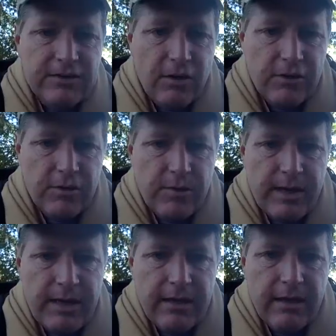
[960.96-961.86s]
hard to
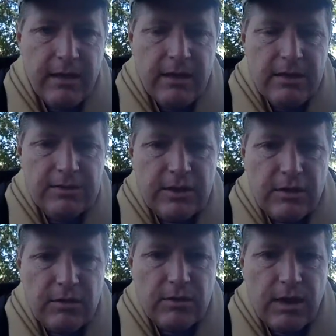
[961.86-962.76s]
read.
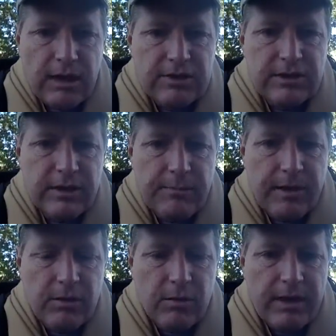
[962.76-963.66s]
So honestly, a
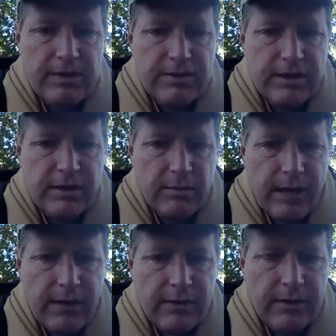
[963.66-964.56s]
better way is to get around it.